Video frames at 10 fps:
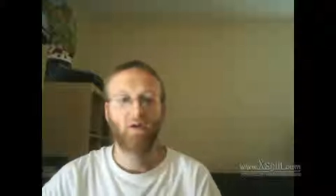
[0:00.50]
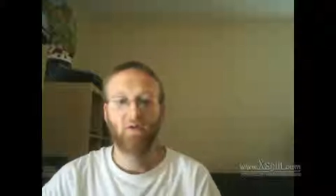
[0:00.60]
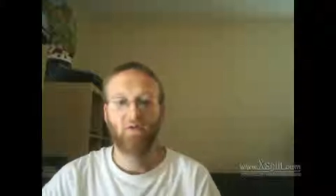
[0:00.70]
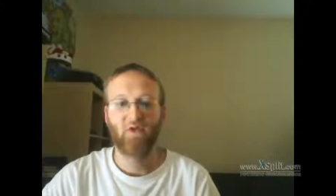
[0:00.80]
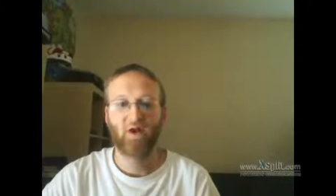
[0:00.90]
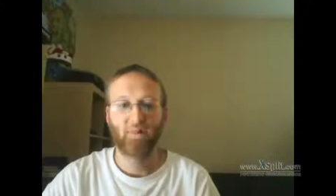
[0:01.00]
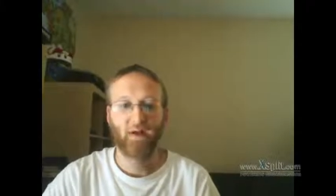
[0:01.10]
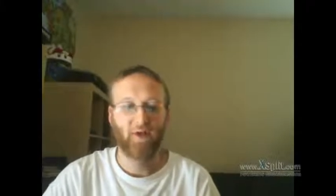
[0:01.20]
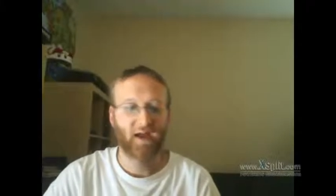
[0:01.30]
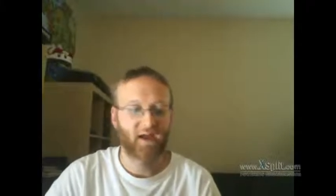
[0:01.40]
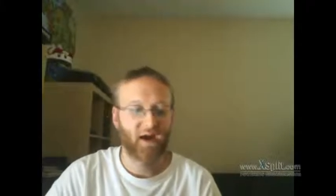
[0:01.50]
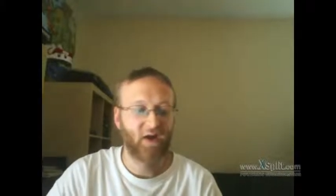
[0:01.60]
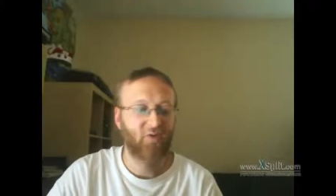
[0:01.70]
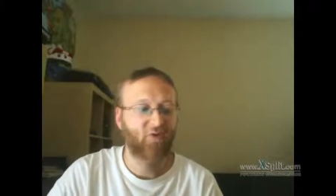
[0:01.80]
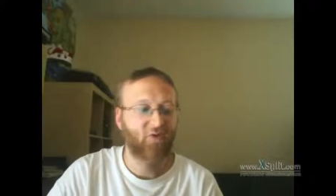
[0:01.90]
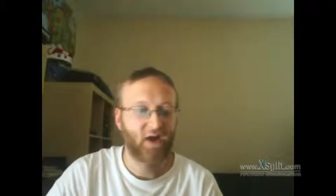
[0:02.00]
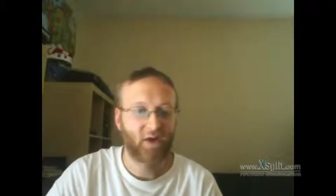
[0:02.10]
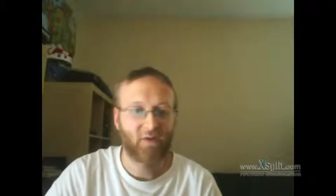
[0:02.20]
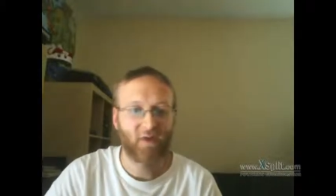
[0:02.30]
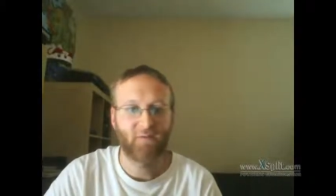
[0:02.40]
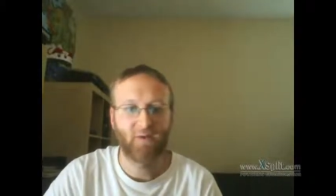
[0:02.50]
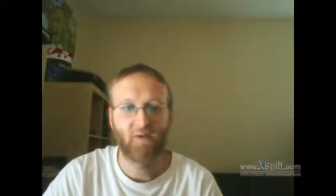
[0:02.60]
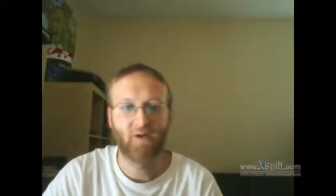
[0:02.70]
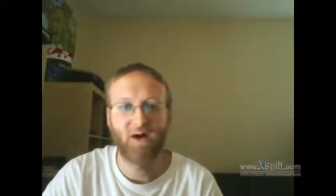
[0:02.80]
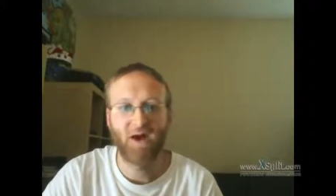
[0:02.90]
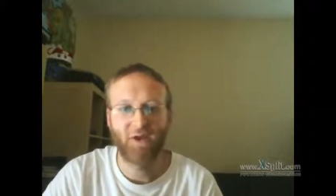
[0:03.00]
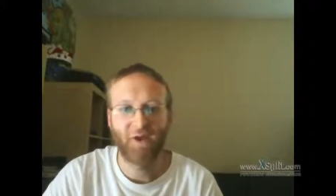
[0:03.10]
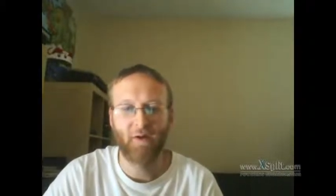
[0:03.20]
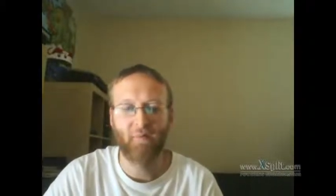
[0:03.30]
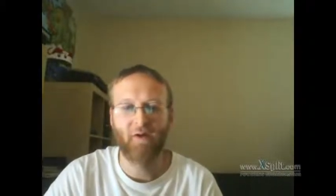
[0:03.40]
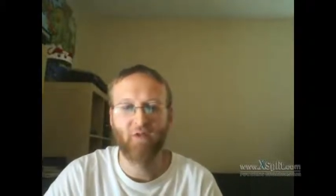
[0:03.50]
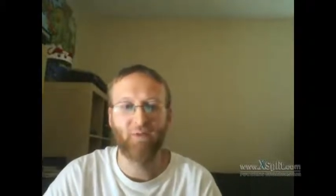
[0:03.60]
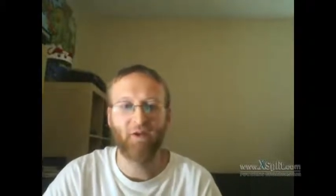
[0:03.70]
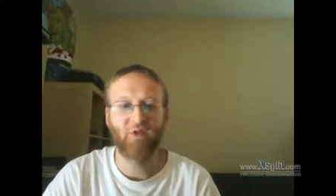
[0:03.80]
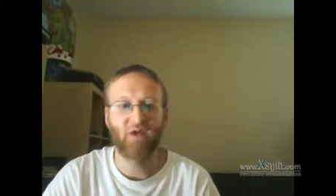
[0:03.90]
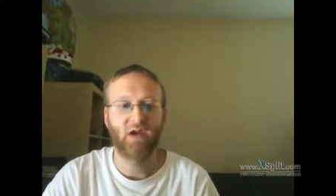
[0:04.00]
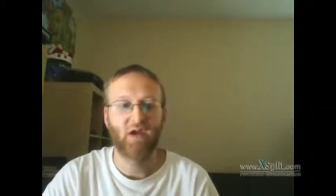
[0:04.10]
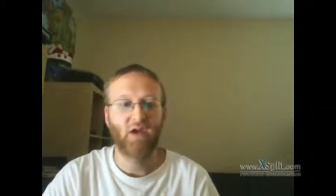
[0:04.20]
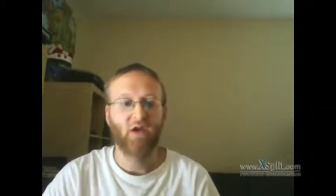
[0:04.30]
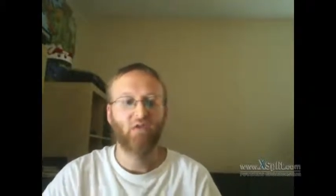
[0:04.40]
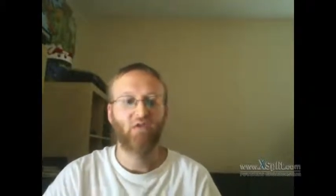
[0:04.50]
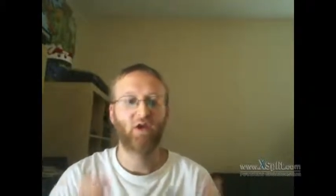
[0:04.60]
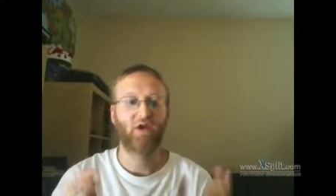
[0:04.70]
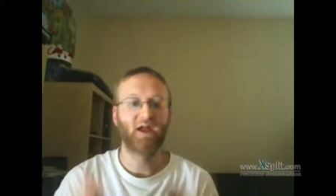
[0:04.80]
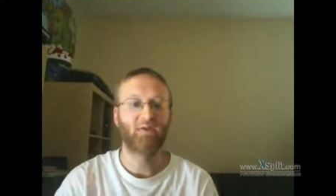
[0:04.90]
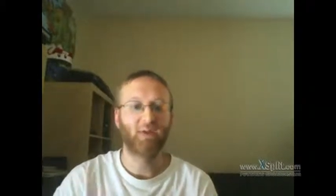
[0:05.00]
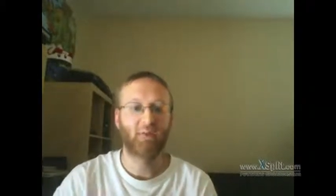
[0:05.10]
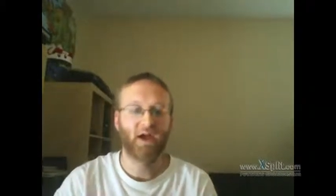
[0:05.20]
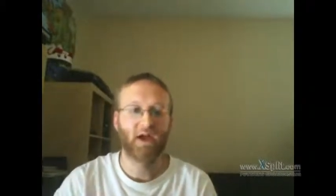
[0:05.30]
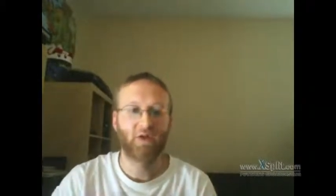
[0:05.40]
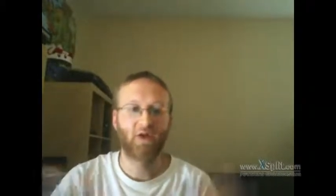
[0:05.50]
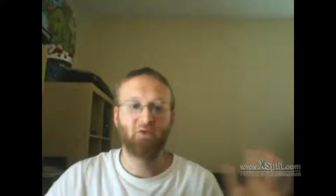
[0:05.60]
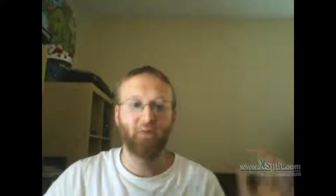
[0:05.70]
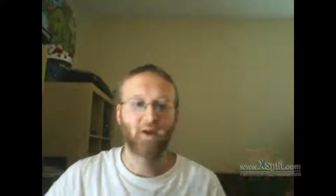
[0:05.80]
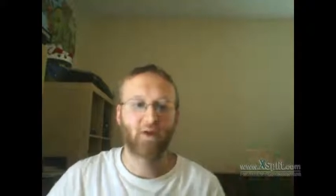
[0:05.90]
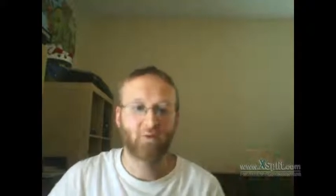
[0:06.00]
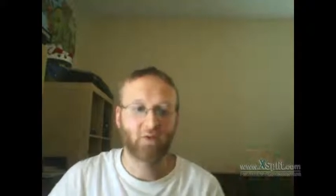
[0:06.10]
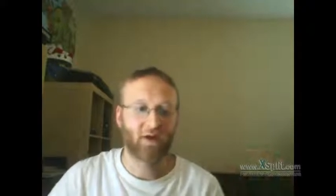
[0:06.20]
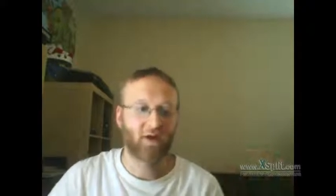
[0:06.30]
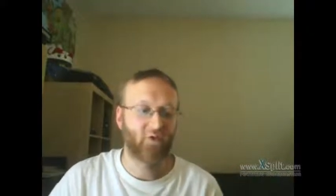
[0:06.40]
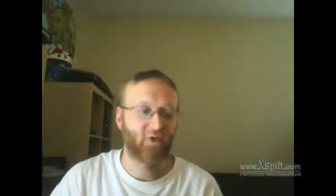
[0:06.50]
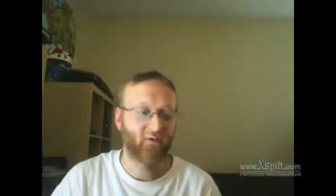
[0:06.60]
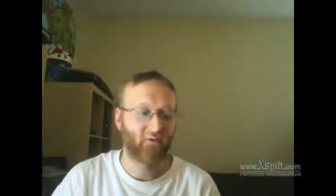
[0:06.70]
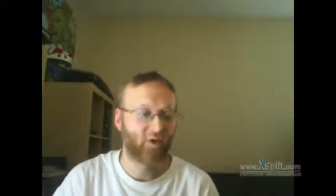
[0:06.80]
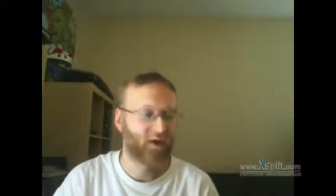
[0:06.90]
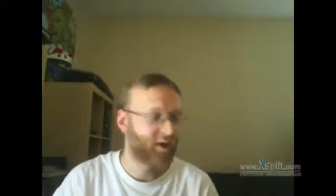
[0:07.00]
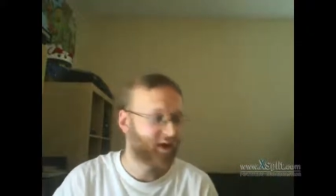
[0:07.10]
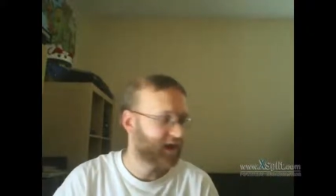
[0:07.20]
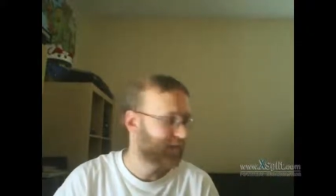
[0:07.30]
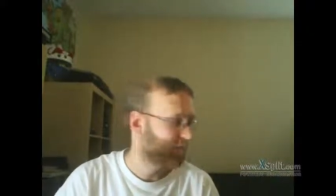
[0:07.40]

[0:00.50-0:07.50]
Sorry about that, guys. Just had a quick phone call. Had to tell him I was busy. So anyway, my dad calls me over. He goes, "Hey, I have a ton of games